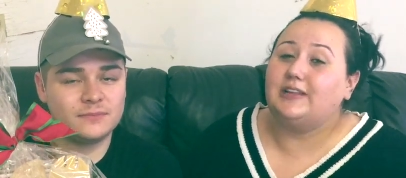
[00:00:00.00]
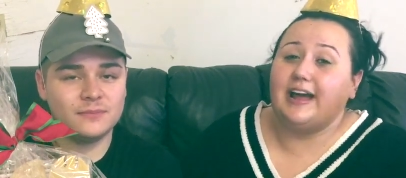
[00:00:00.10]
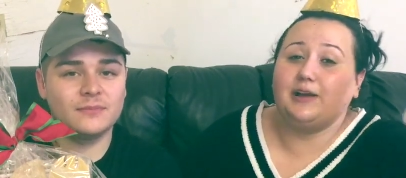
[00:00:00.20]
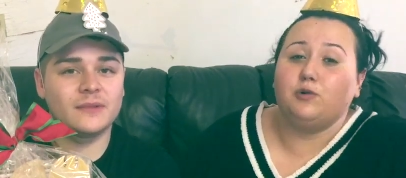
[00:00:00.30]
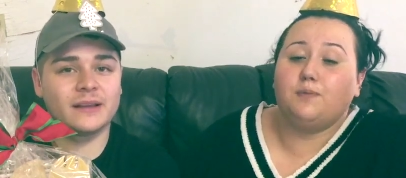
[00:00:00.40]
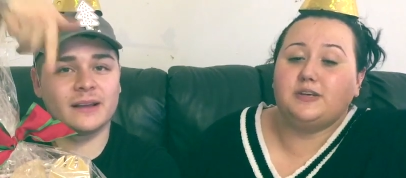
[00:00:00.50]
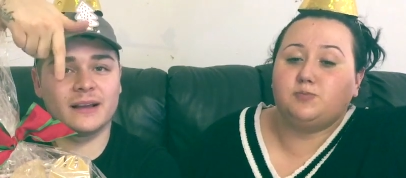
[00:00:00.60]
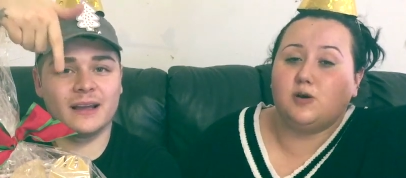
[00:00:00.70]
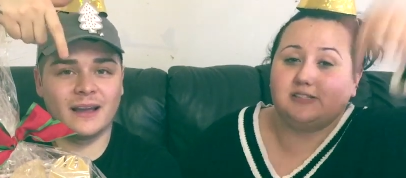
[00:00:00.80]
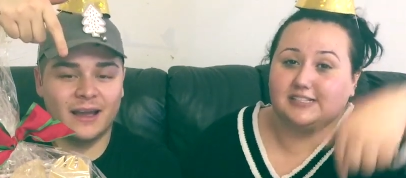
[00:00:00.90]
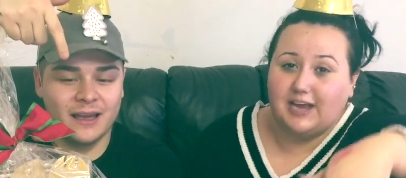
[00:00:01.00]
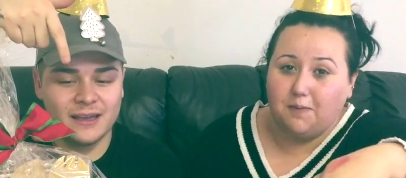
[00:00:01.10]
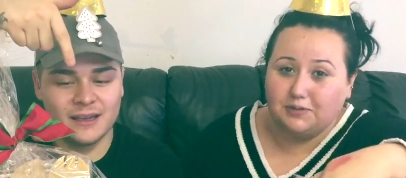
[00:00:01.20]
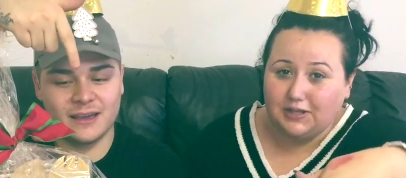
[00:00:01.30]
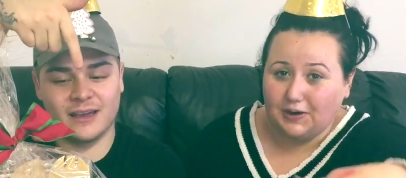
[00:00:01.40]
Speaker 1: LINE group is posted
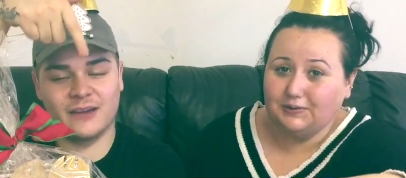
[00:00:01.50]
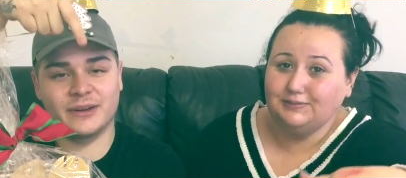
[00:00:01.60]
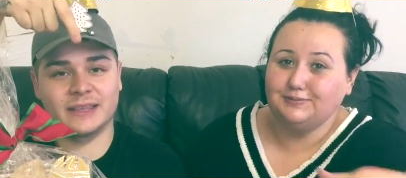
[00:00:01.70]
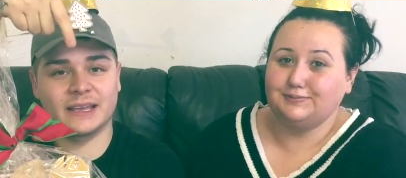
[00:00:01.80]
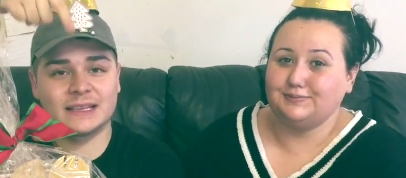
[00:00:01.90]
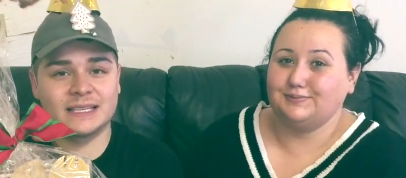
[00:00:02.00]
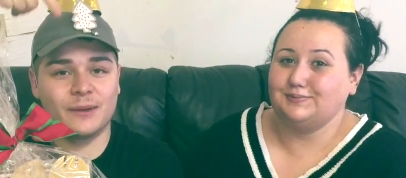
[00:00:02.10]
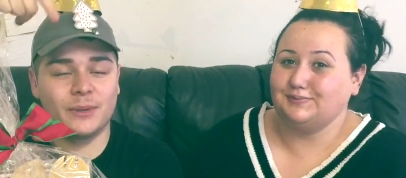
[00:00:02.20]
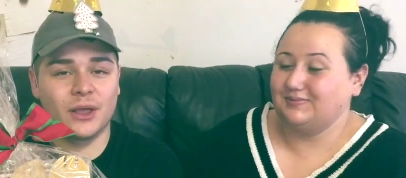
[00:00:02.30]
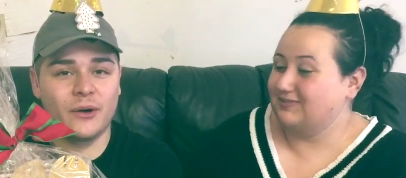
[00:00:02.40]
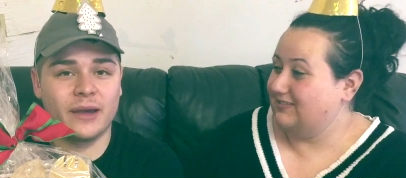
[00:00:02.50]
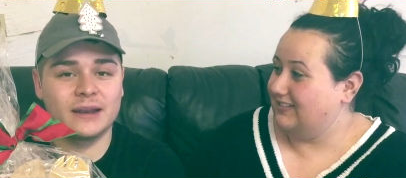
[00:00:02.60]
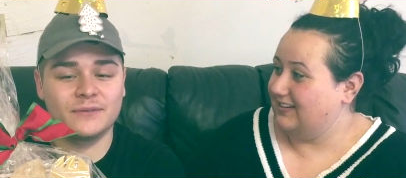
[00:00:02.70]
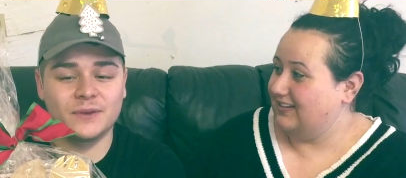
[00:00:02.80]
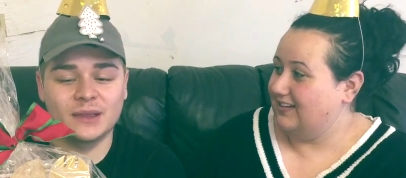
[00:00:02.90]
down
Speaker 2: below. Everything is down below.
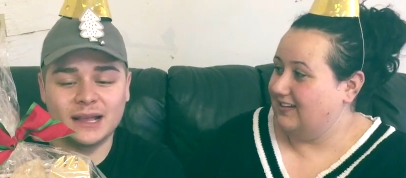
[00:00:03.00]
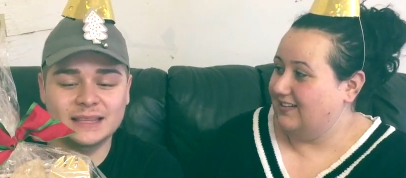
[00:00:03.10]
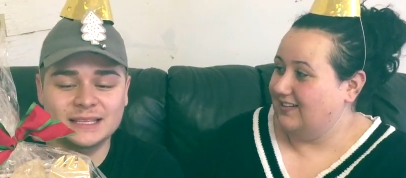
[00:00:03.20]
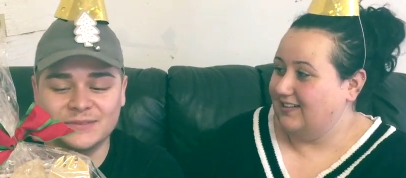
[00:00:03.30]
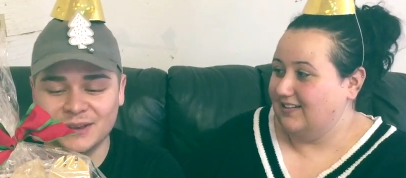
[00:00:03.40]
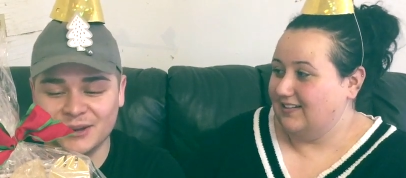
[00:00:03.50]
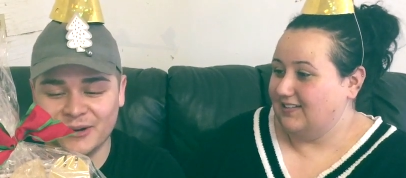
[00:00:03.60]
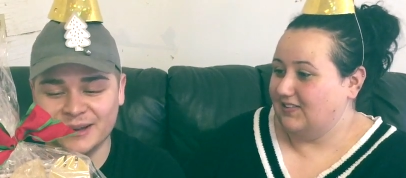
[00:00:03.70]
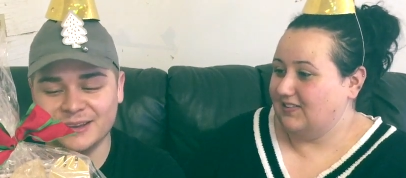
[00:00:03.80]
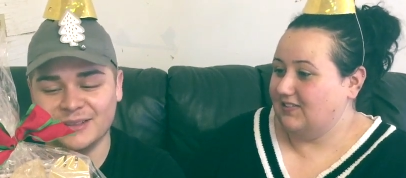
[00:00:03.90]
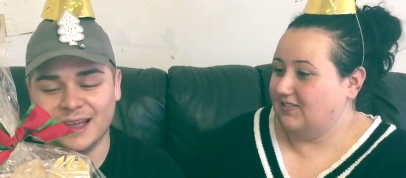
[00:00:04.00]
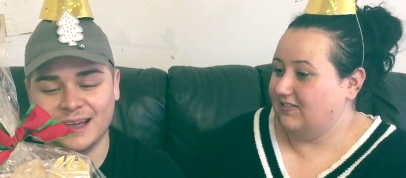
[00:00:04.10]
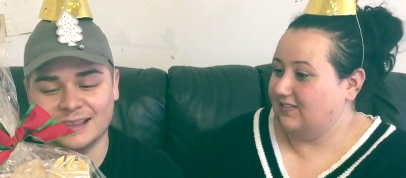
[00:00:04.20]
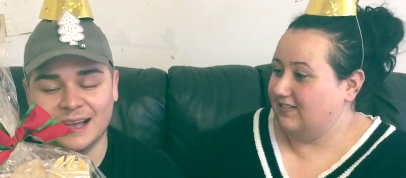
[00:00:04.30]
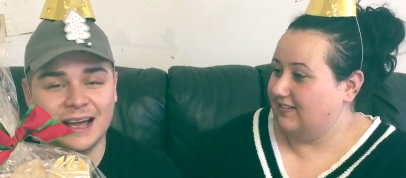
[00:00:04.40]
And if you liked this video and you
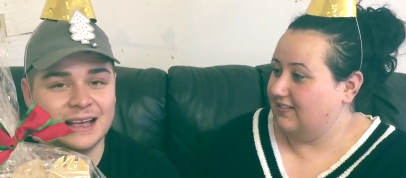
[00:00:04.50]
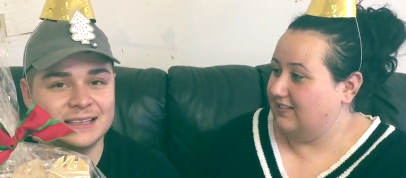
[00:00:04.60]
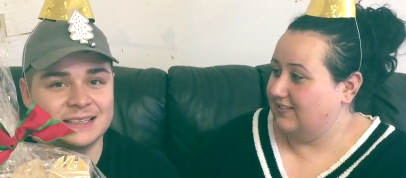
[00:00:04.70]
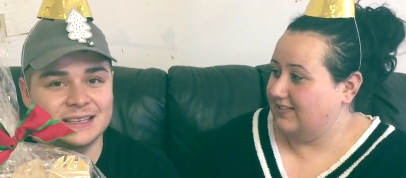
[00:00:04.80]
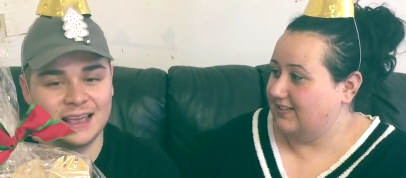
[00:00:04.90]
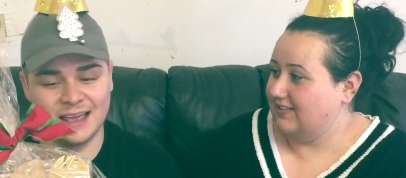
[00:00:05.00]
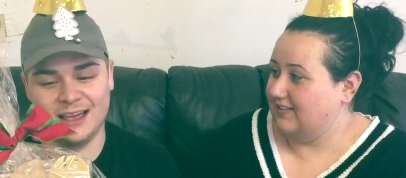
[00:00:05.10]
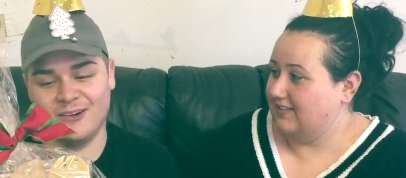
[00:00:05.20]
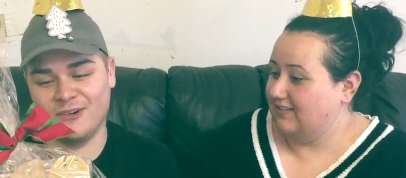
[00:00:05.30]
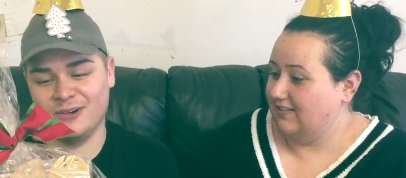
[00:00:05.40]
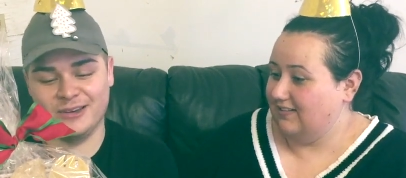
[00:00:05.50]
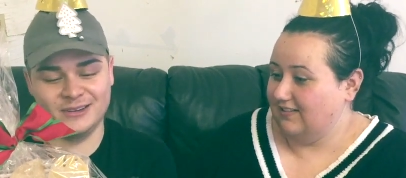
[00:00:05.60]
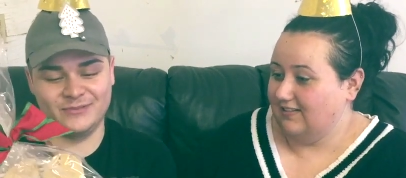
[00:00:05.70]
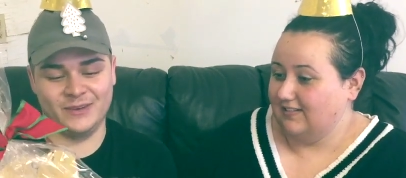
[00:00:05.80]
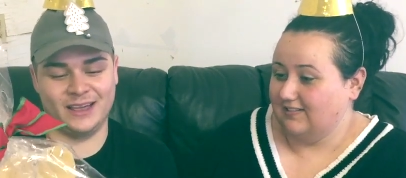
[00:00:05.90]
liked us, or you
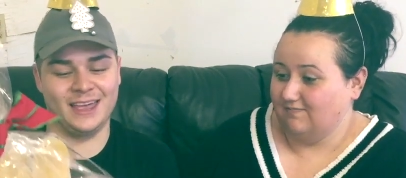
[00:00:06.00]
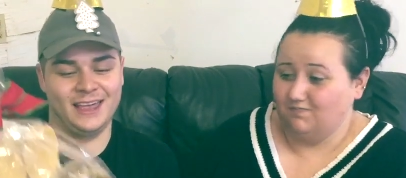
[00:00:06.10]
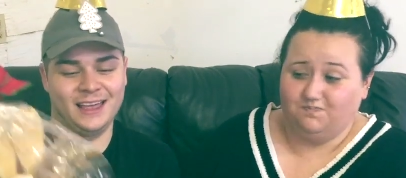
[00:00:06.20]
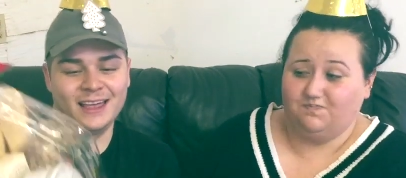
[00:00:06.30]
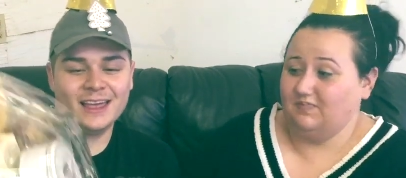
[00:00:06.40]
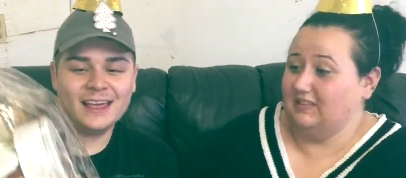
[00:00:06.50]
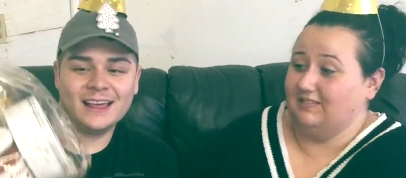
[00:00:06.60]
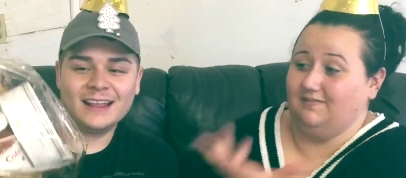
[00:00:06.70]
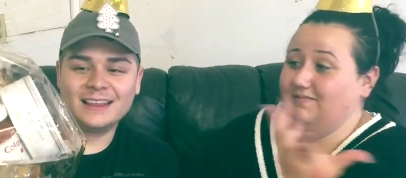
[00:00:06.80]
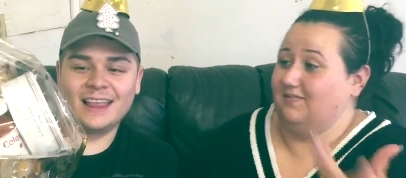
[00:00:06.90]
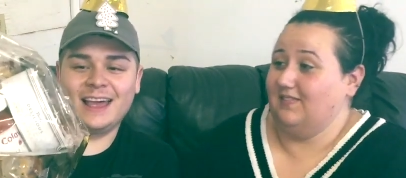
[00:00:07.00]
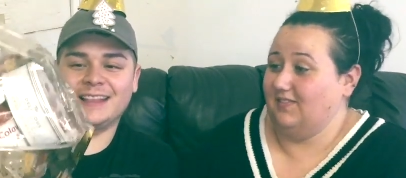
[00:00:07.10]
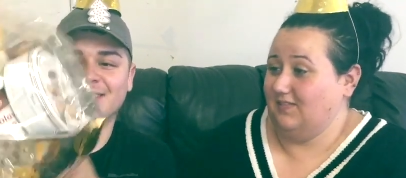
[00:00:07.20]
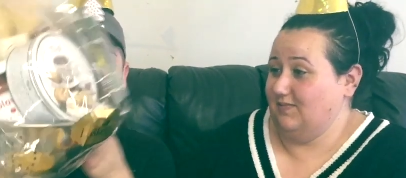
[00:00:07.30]
fucking
Speaker 1: liked